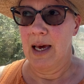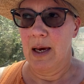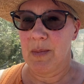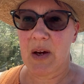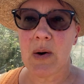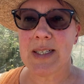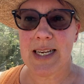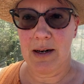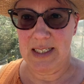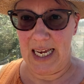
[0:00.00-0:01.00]
because
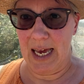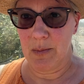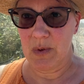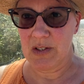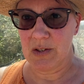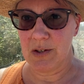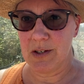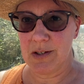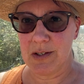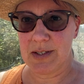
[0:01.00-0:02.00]
our dam was
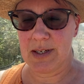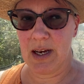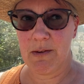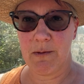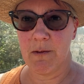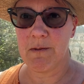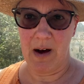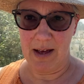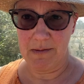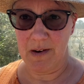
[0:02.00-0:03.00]
used for
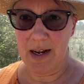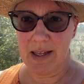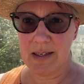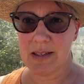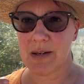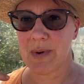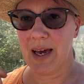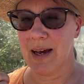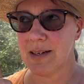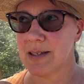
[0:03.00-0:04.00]
firefighting. So we
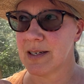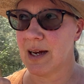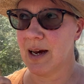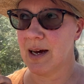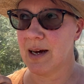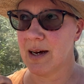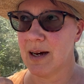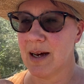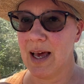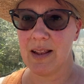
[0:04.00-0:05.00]
had
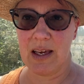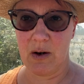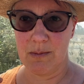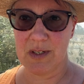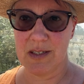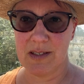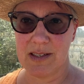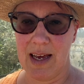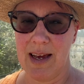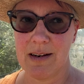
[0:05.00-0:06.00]

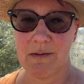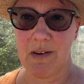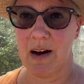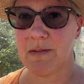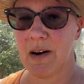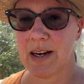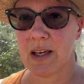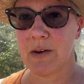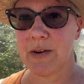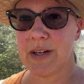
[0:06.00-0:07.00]
helicopters and
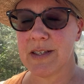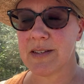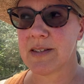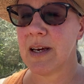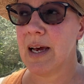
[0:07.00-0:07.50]
firefighting units